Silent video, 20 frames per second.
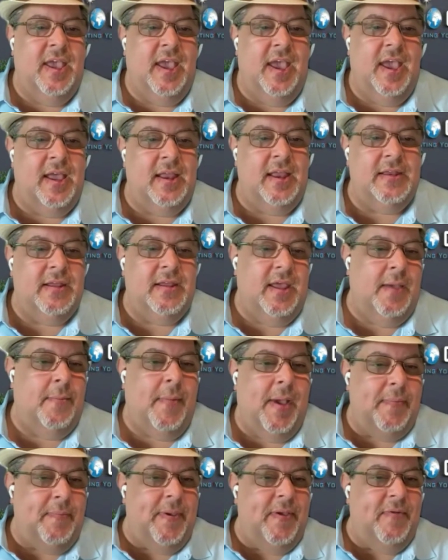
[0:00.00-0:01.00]
And it
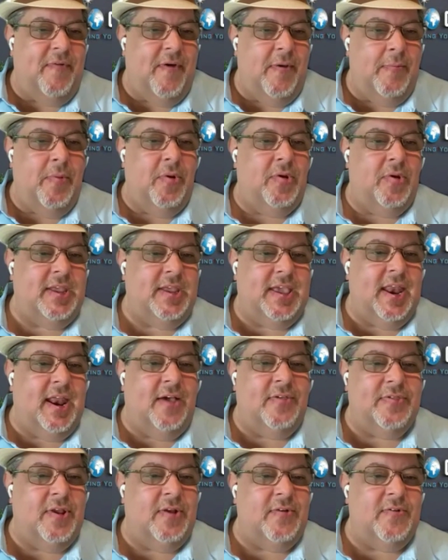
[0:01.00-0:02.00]
might be a fun book to get
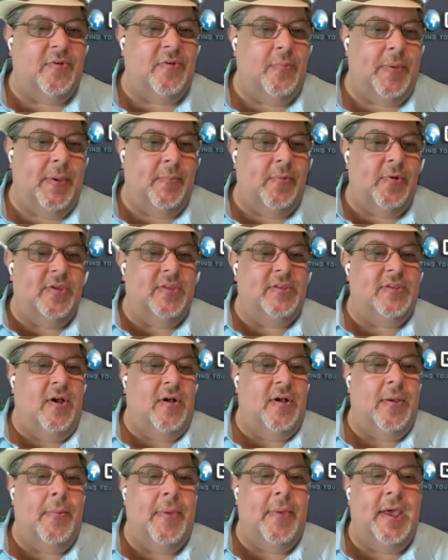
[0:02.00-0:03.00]
out there so people can
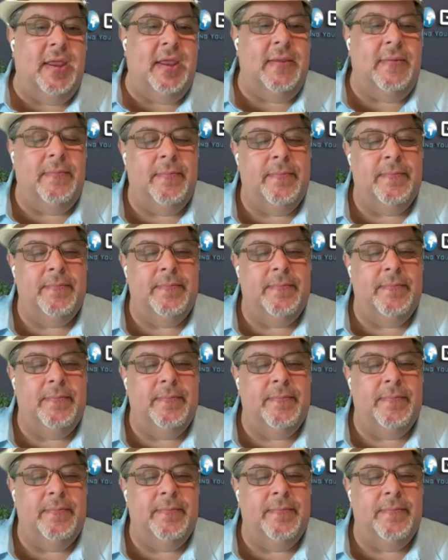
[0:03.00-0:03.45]
talk about it.